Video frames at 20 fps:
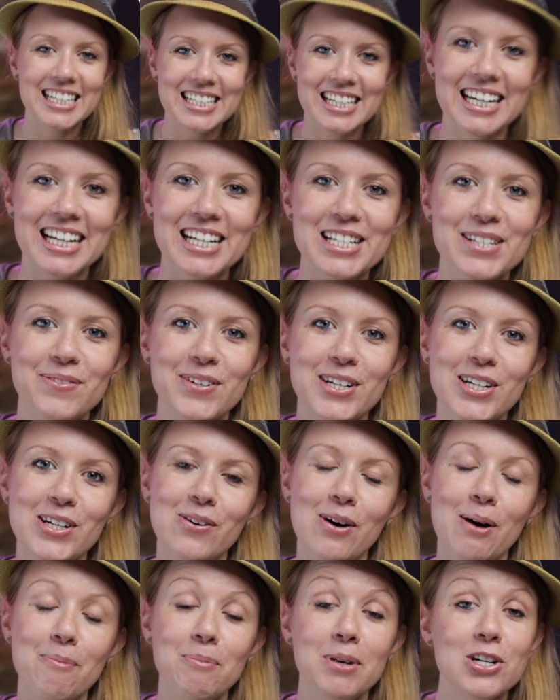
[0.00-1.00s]
In today's
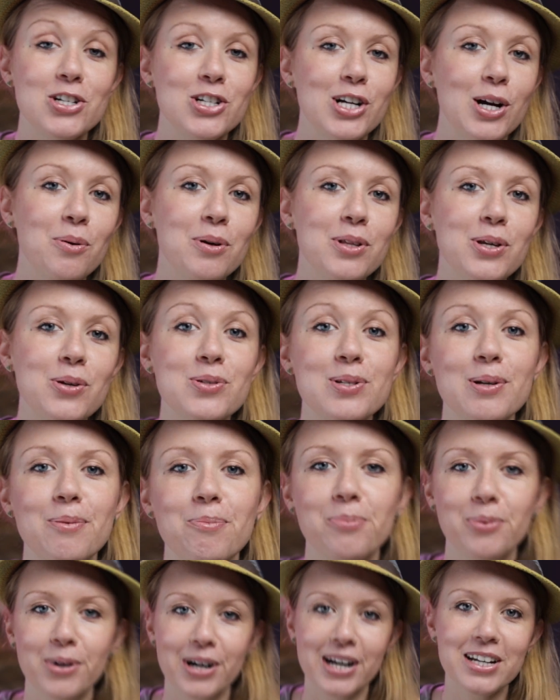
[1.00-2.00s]
video, I'm going to share with you
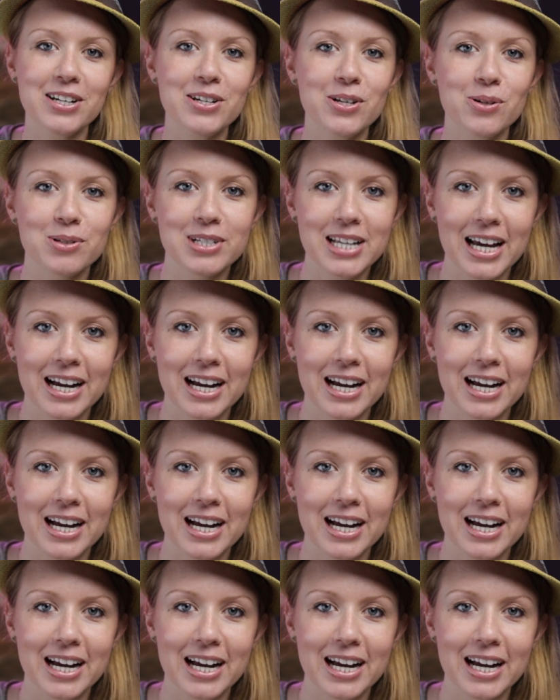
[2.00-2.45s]
some brand new